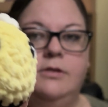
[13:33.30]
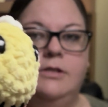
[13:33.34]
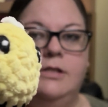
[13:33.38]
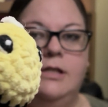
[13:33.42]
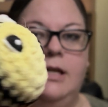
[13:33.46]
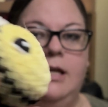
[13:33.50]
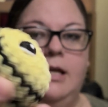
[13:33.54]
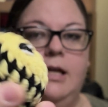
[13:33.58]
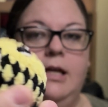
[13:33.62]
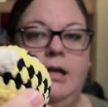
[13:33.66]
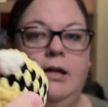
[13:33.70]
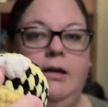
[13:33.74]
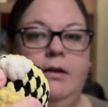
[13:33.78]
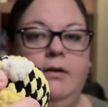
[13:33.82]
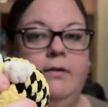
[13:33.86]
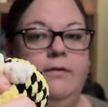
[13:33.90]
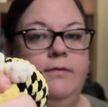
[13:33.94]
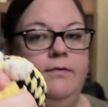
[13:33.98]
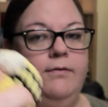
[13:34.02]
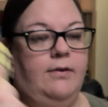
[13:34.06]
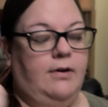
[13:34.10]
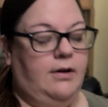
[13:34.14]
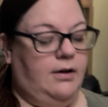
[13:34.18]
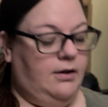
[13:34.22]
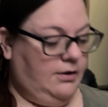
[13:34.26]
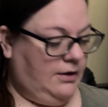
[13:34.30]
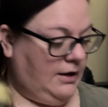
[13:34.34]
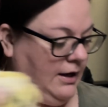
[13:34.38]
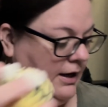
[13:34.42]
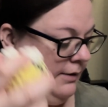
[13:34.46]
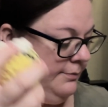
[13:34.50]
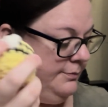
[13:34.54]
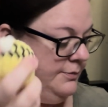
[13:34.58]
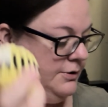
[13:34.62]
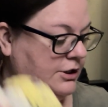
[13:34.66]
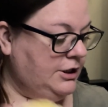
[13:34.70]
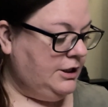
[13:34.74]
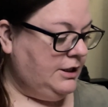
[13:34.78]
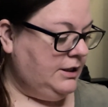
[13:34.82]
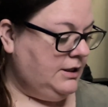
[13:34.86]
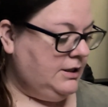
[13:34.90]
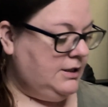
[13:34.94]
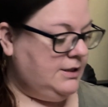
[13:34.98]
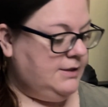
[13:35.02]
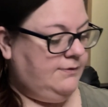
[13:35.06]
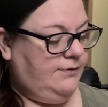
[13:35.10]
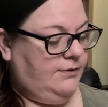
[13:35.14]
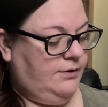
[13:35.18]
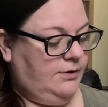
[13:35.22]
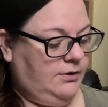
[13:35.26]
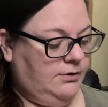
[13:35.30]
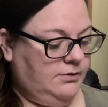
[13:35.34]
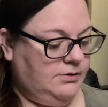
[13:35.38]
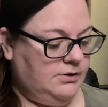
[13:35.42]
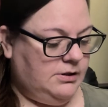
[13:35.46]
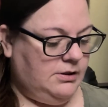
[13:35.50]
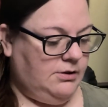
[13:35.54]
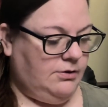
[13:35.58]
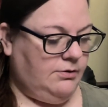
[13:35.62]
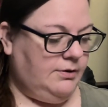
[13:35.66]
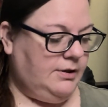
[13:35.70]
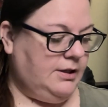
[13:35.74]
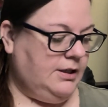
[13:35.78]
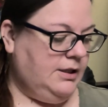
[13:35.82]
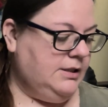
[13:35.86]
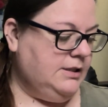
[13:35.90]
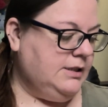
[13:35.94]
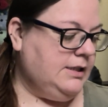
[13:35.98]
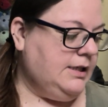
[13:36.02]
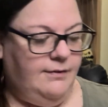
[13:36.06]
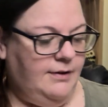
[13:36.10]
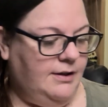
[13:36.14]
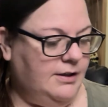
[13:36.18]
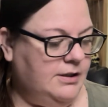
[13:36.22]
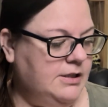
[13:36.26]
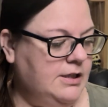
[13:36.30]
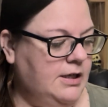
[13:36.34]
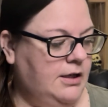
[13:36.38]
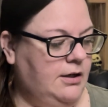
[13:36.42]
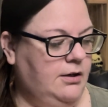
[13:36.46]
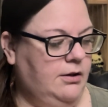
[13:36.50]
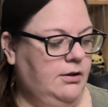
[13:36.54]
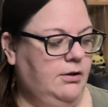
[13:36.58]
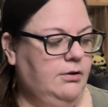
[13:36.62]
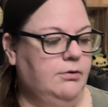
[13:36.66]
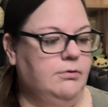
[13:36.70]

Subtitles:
to give options for those little kids. I have like 10 of